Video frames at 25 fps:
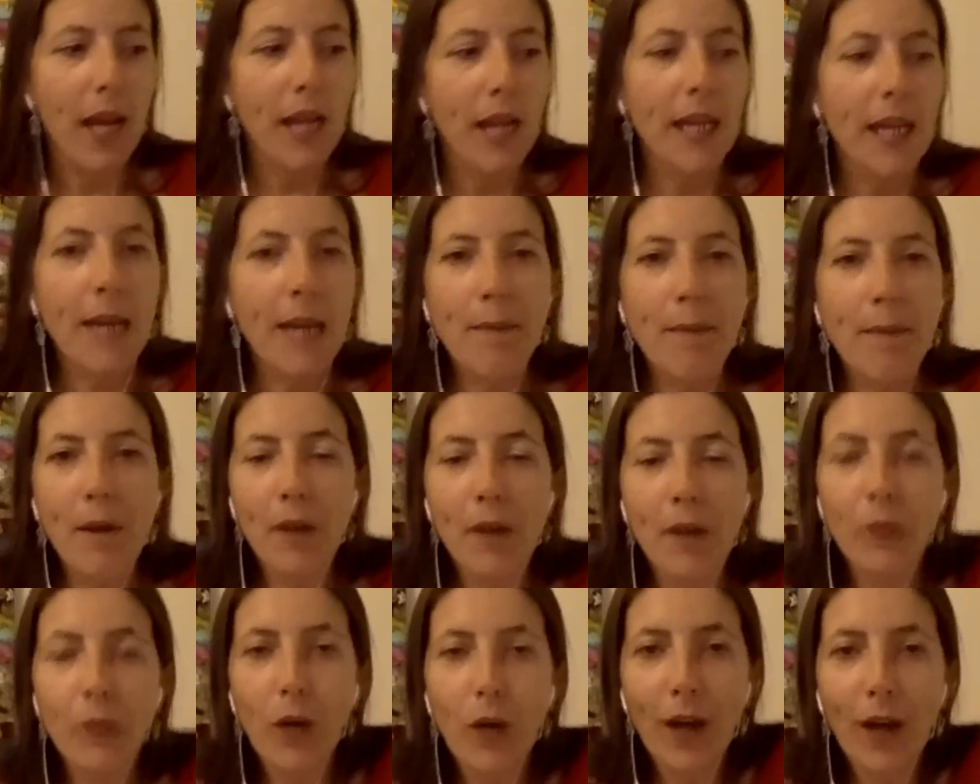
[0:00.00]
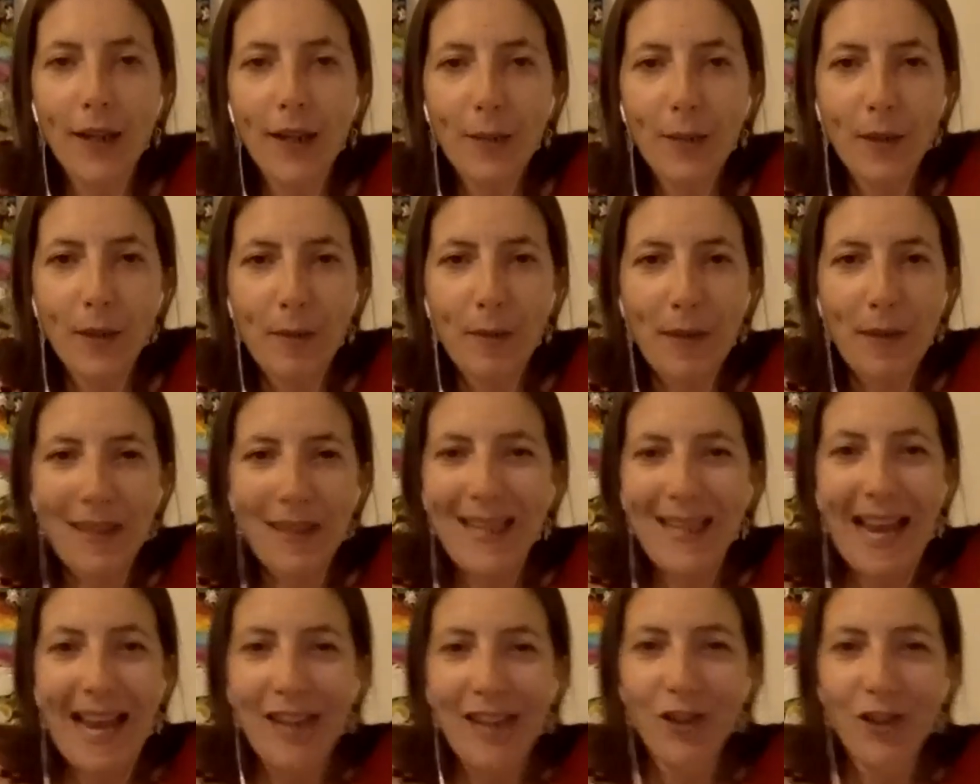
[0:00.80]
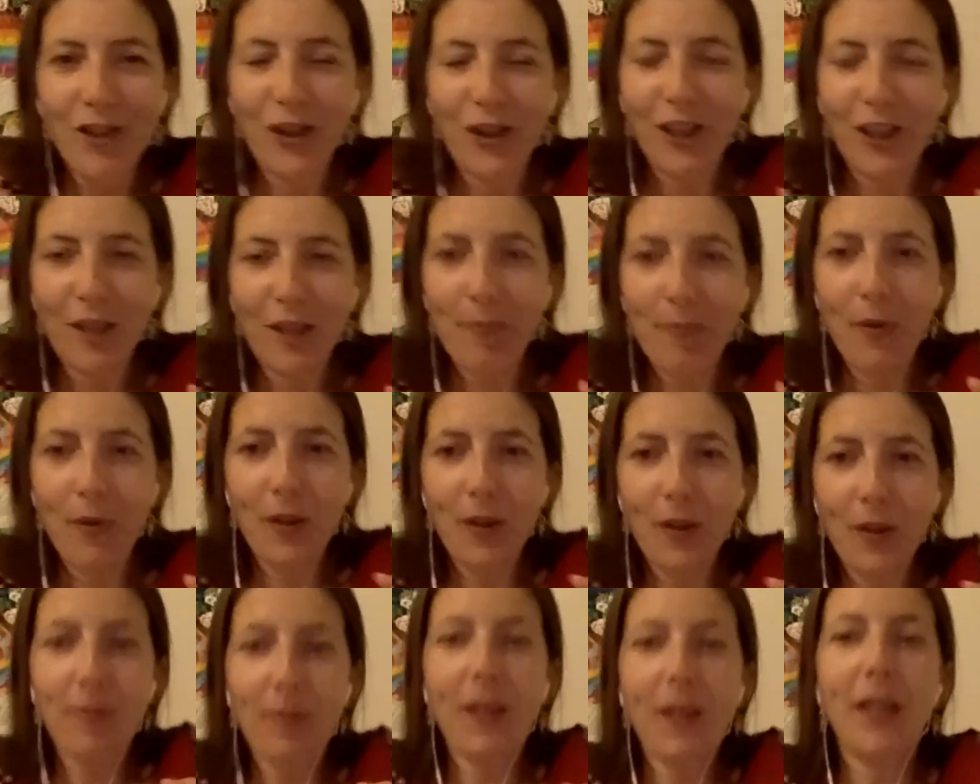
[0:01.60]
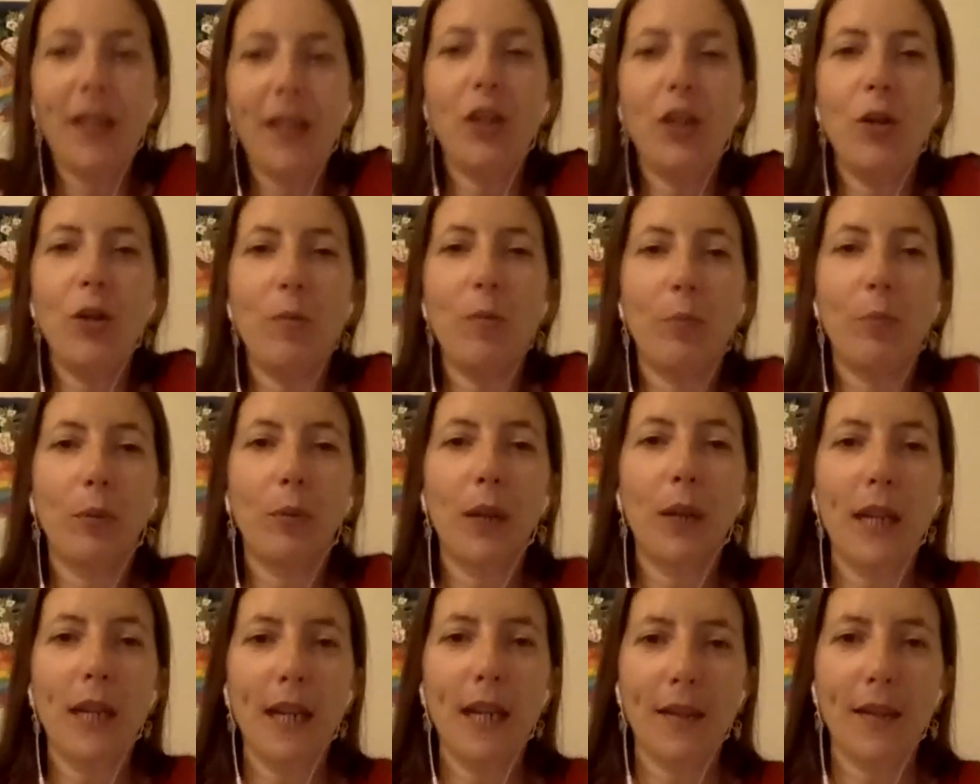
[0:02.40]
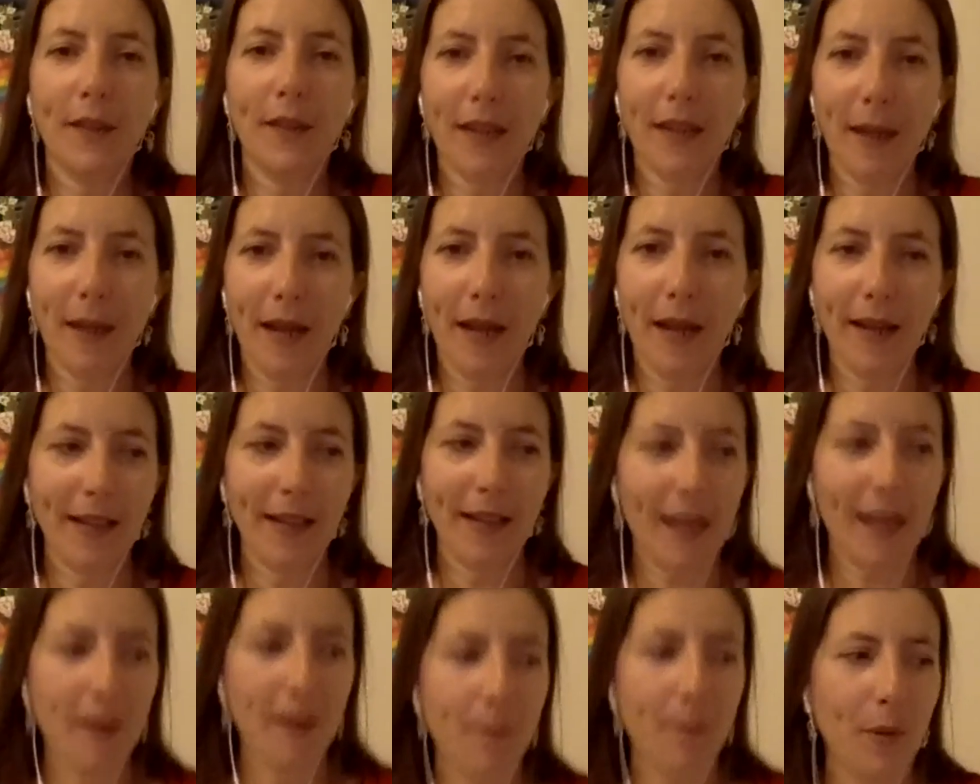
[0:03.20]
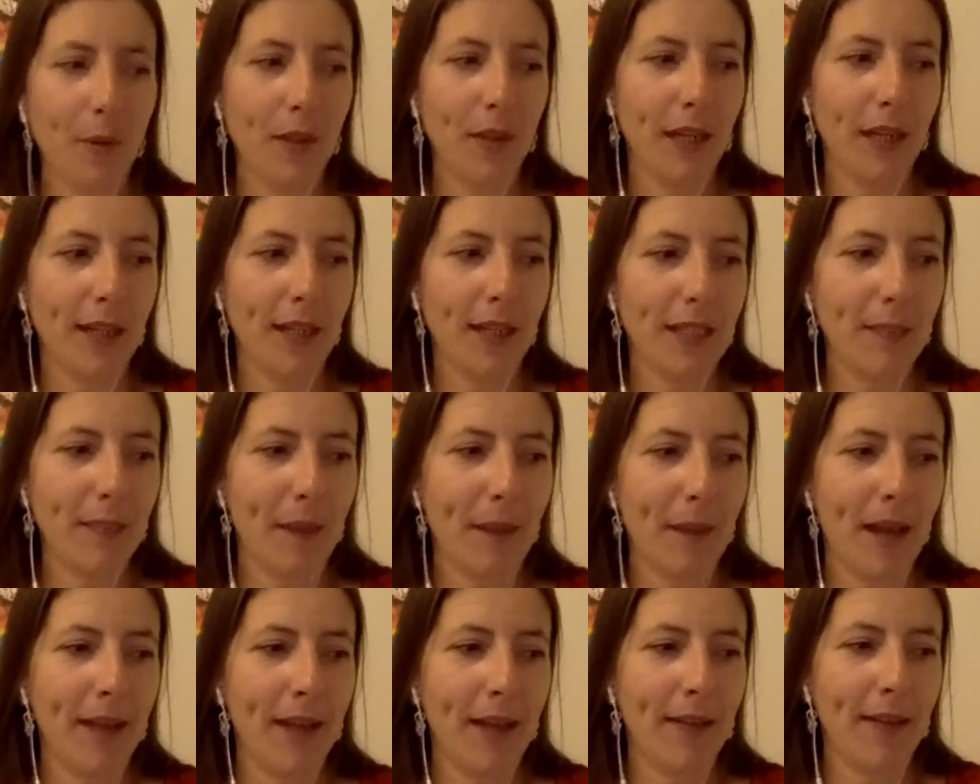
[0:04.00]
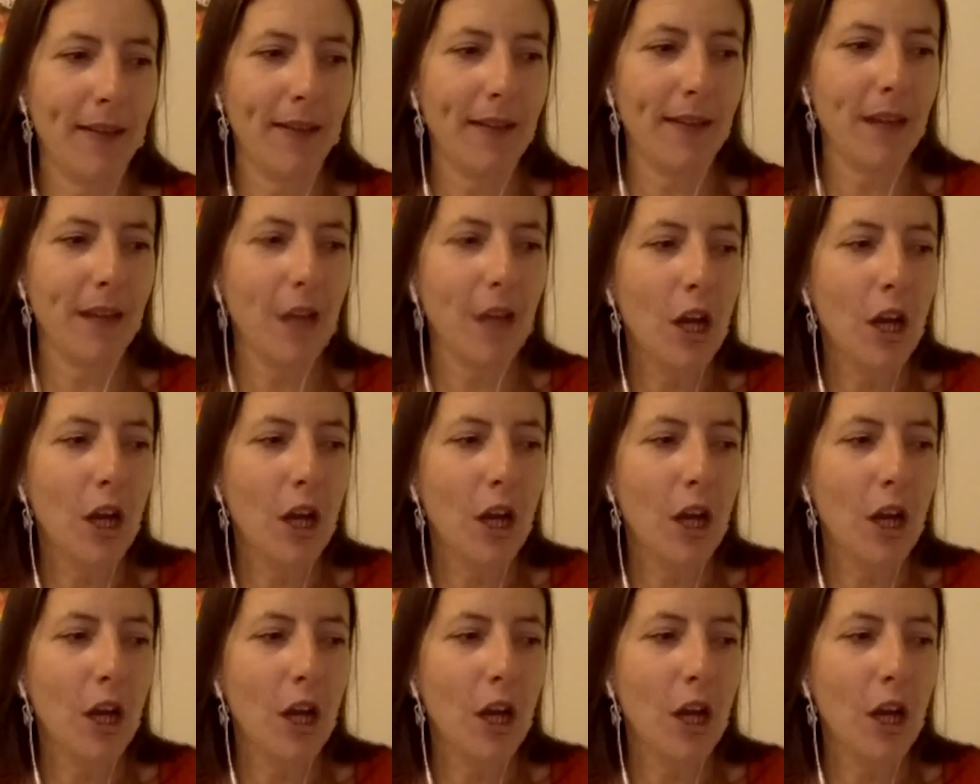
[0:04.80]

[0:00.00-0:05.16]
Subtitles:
It might rise with a bit of tension in the body, but then you breathe and let the body expand.